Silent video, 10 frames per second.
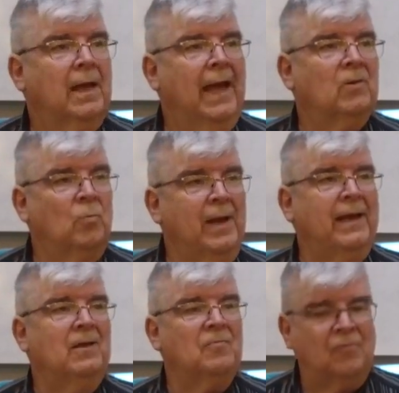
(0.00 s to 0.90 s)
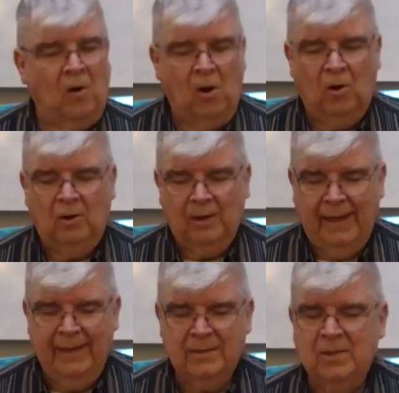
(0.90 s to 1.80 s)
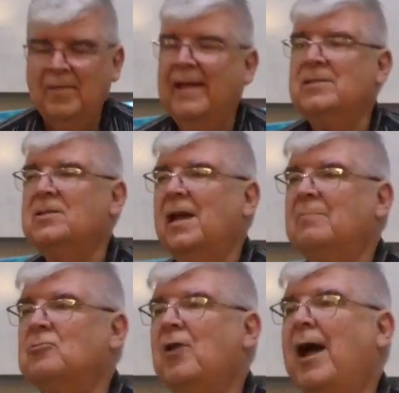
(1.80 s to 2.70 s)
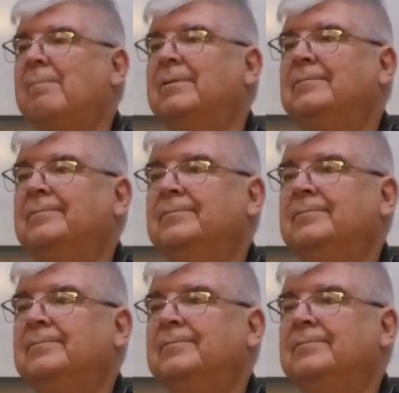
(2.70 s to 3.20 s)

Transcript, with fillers: And we can fall into that same trap